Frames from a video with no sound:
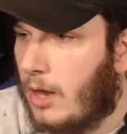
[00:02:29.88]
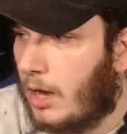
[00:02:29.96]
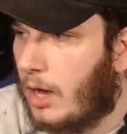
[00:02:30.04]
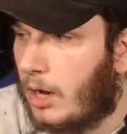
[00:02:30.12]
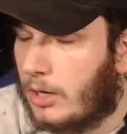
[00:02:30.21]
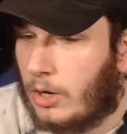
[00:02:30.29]

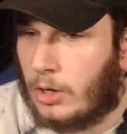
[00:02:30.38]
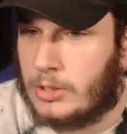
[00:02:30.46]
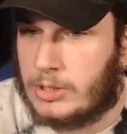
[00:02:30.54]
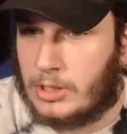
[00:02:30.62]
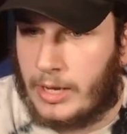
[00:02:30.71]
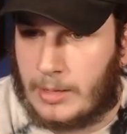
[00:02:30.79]

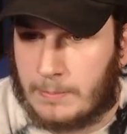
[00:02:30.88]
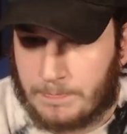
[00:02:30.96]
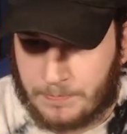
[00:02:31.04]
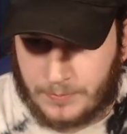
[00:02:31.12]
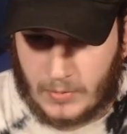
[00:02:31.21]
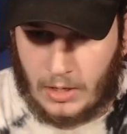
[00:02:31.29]
cards like
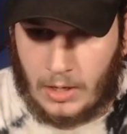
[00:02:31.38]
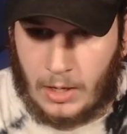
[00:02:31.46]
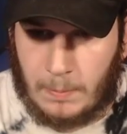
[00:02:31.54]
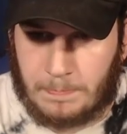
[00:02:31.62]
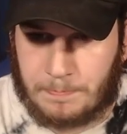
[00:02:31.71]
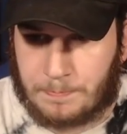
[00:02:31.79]

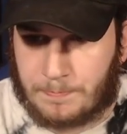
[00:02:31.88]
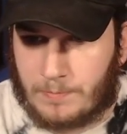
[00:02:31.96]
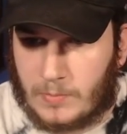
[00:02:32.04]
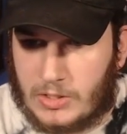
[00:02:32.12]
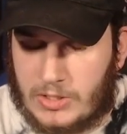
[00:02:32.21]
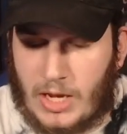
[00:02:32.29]

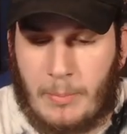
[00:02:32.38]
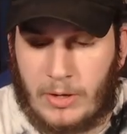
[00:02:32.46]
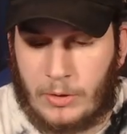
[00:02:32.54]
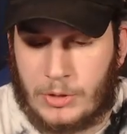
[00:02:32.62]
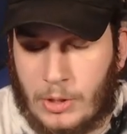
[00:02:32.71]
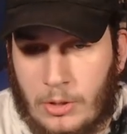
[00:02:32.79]

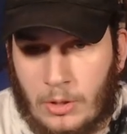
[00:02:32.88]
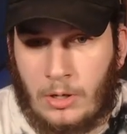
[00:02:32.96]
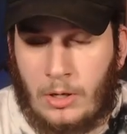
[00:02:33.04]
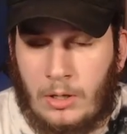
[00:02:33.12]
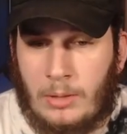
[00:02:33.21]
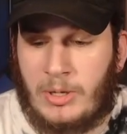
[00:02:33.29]
Salamangreat Circle
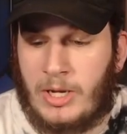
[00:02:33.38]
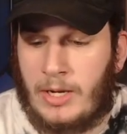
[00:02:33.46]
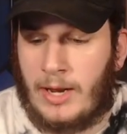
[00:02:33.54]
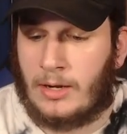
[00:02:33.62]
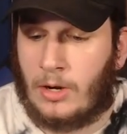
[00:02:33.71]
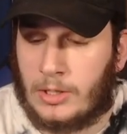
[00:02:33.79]
are limited,
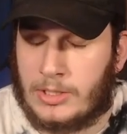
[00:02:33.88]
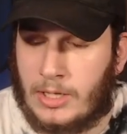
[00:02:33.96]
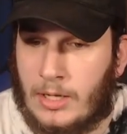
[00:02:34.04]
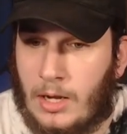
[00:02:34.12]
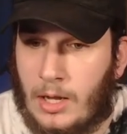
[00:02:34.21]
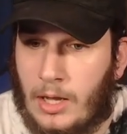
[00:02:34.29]
and cards
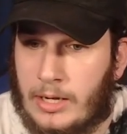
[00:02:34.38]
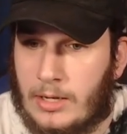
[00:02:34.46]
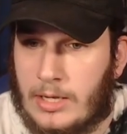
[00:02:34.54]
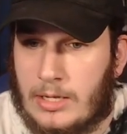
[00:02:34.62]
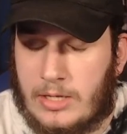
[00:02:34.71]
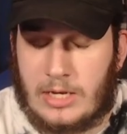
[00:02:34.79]
that like
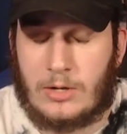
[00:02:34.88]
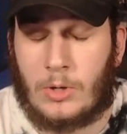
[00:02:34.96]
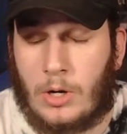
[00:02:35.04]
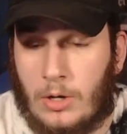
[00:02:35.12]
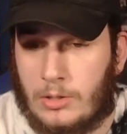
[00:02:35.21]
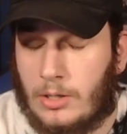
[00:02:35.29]

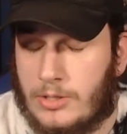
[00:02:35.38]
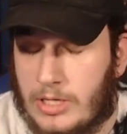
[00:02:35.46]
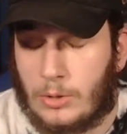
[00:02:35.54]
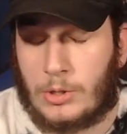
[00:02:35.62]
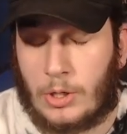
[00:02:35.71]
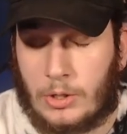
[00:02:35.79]

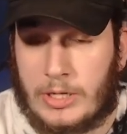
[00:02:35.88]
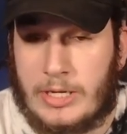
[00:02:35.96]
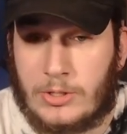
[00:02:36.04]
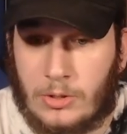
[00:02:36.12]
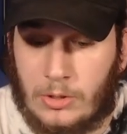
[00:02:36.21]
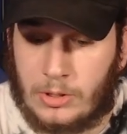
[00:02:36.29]
Deco Tucker Heat
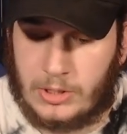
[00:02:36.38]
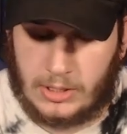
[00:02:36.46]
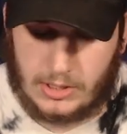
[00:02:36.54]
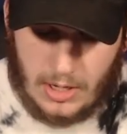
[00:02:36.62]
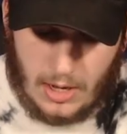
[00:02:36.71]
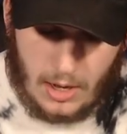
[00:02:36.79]
Soul exist.